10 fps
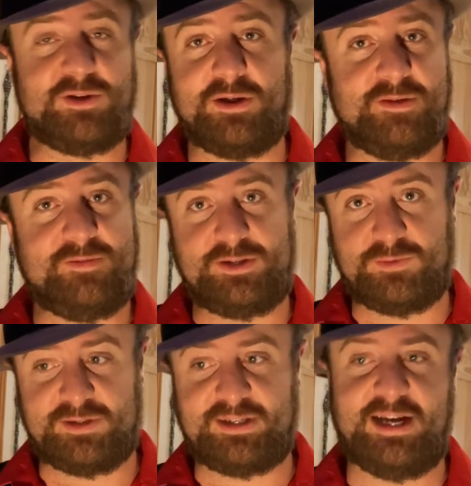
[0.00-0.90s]
All the
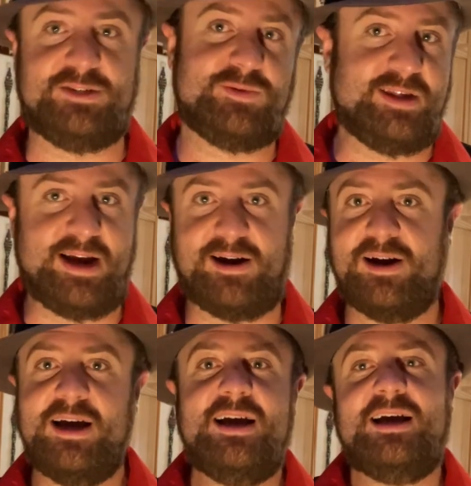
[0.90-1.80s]
visual signs were there.
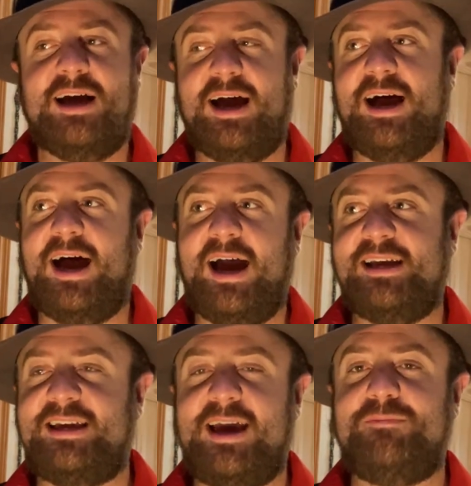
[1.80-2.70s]
I
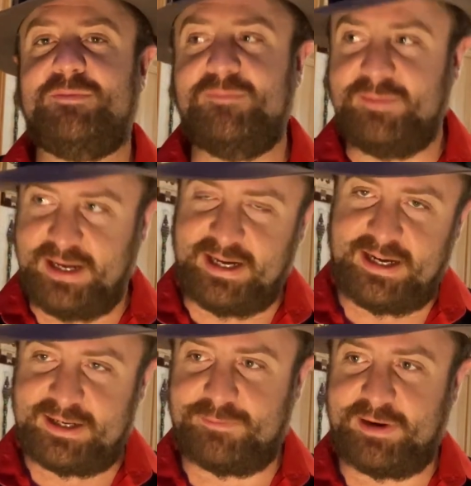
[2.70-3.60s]
kept
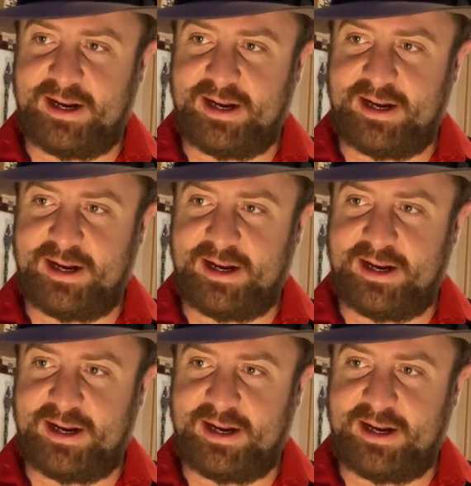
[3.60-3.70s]
meaning to bring